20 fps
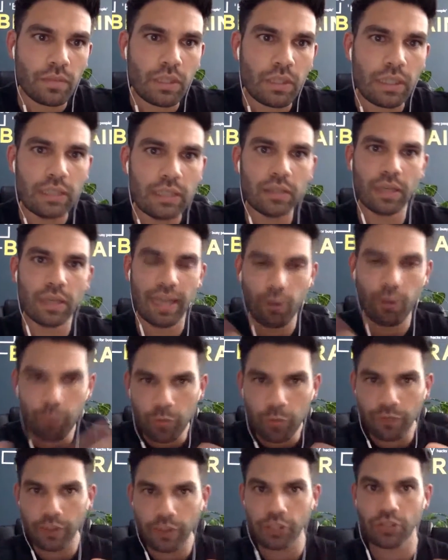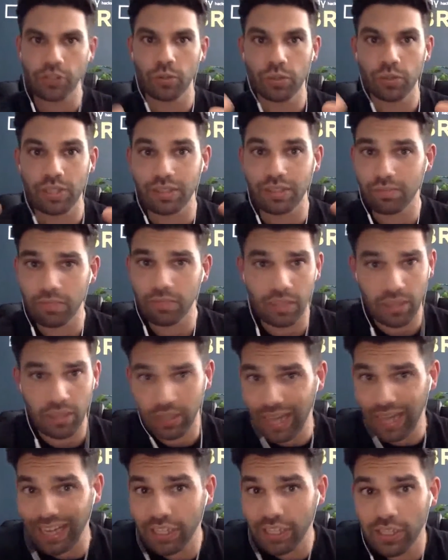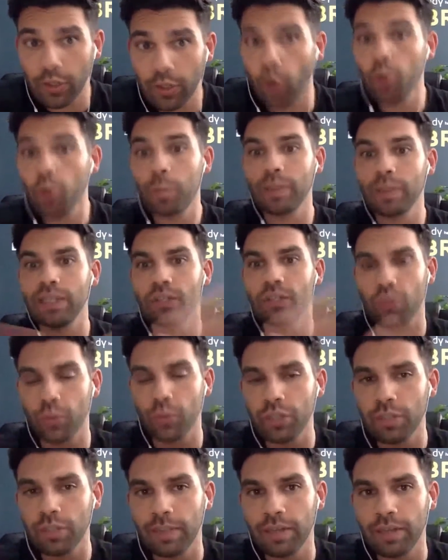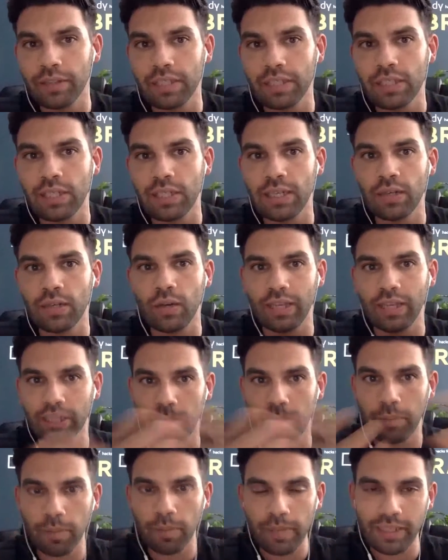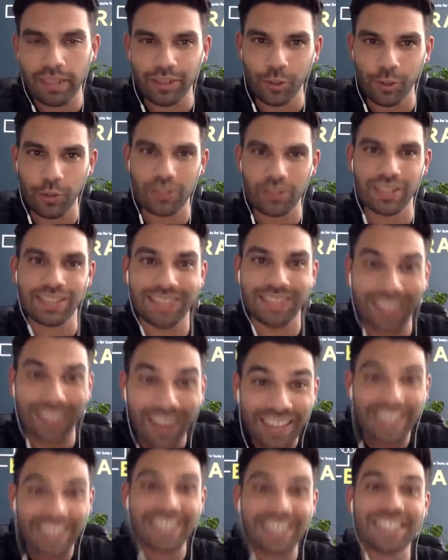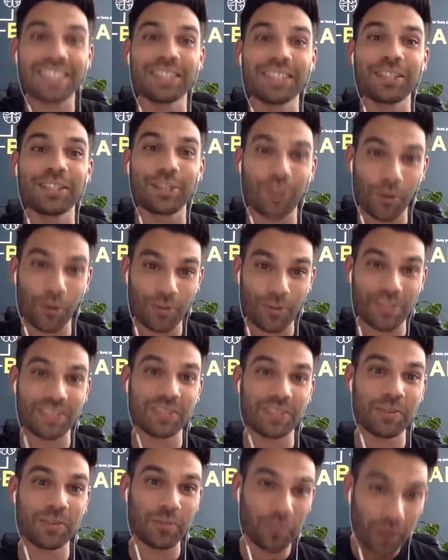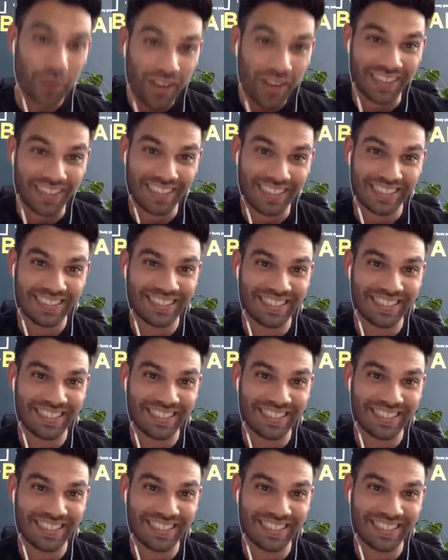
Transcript: health professionals are actually openly talking about this now, and the public knows that diets don't work.